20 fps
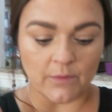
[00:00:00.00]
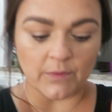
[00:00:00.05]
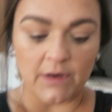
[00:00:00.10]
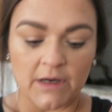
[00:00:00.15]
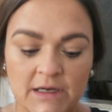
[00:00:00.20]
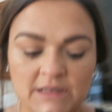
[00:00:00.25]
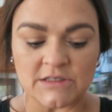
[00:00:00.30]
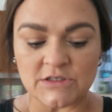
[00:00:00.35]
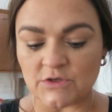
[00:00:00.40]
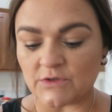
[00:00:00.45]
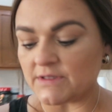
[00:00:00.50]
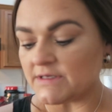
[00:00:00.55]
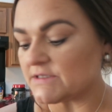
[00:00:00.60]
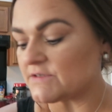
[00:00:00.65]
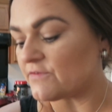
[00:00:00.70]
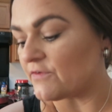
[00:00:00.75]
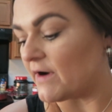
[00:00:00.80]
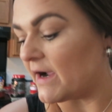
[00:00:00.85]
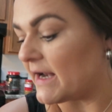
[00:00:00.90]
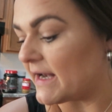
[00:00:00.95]
what we're gonna do
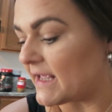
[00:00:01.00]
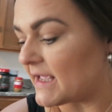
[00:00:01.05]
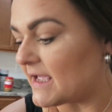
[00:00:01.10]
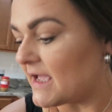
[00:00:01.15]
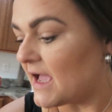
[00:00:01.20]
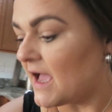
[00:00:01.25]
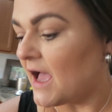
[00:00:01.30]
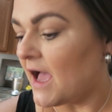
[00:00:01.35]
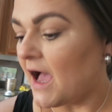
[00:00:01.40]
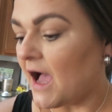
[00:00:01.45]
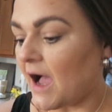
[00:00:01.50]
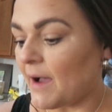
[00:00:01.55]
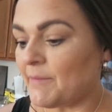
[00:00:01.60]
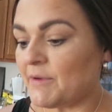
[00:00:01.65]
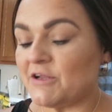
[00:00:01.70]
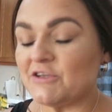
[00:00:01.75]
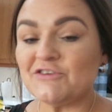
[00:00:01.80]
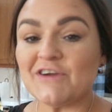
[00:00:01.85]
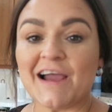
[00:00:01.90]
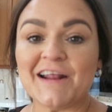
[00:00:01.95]
this Friday. I'm
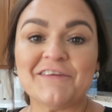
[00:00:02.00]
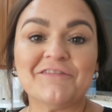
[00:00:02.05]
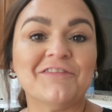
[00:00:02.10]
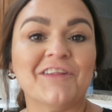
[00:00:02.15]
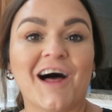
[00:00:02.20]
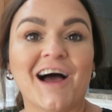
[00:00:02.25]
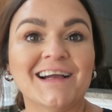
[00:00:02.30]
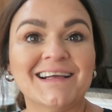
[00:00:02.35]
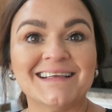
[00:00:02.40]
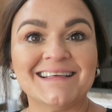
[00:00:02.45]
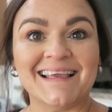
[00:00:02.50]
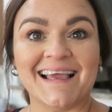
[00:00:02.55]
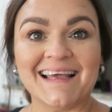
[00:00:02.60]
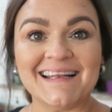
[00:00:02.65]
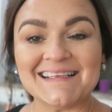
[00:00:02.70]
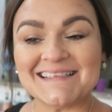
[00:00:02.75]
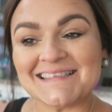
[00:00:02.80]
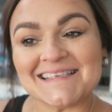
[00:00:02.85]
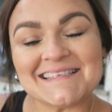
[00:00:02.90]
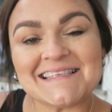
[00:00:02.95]
gonna try to vlog
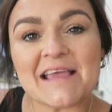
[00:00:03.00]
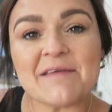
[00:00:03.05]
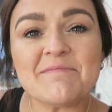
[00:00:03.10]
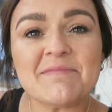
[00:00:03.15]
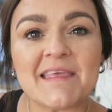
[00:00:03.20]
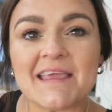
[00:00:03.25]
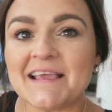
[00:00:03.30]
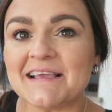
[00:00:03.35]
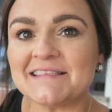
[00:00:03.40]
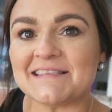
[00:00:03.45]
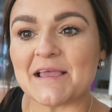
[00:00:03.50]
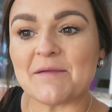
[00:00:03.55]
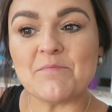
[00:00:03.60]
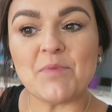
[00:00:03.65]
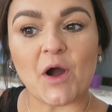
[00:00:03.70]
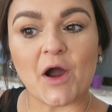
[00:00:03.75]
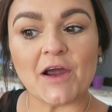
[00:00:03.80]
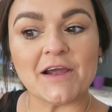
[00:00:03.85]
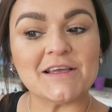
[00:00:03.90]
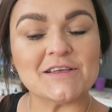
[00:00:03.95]
again. It's the same thing, same
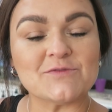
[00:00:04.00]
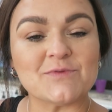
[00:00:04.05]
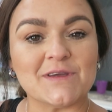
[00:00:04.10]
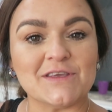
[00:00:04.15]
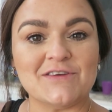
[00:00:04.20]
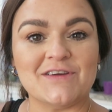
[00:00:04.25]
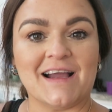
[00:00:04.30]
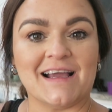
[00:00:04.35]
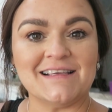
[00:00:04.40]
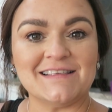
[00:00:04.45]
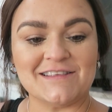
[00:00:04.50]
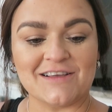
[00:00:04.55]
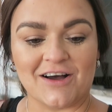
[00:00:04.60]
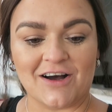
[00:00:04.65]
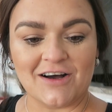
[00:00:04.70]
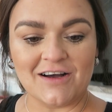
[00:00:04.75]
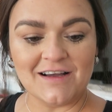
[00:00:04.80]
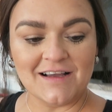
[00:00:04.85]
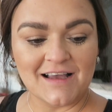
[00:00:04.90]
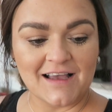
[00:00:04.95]
park as what you guys
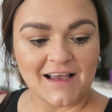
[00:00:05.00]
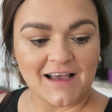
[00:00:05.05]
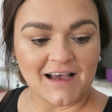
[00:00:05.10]
saw.